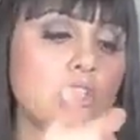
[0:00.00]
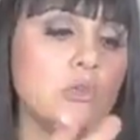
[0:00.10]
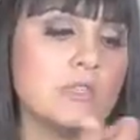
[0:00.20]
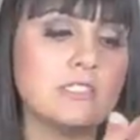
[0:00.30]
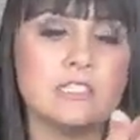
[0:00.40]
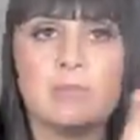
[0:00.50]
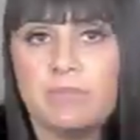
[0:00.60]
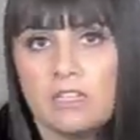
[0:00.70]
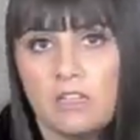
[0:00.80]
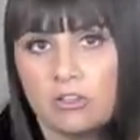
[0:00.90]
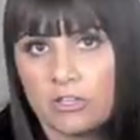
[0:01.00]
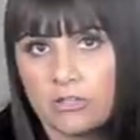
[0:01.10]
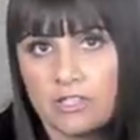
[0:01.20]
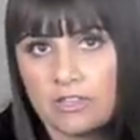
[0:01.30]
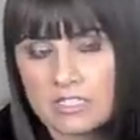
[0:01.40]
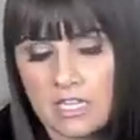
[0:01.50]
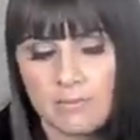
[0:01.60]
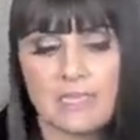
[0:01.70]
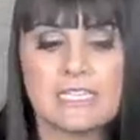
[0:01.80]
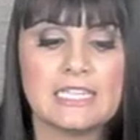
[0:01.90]
you will see it be color coded on the
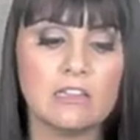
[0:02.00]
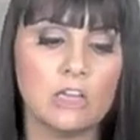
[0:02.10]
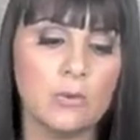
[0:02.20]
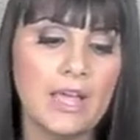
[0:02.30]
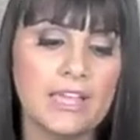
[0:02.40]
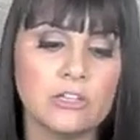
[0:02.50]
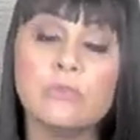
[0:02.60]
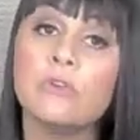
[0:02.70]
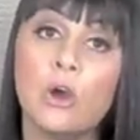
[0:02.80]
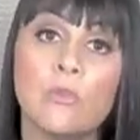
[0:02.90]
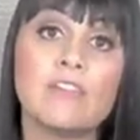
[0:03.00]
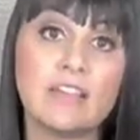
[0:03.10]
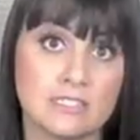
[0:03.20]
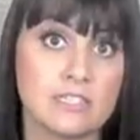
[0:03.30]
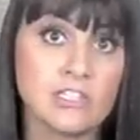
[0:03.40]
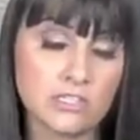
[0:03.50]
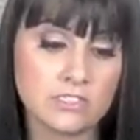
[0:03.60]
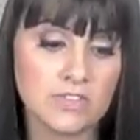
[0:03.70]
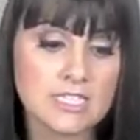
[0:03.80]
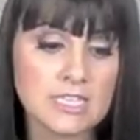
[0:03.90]
top in yellow, and you know that that's a
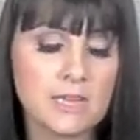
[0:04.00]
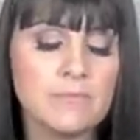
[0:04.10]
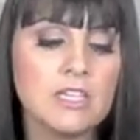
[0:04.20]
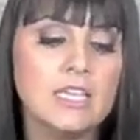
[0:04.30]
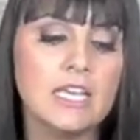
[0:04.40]
digestive enzyme.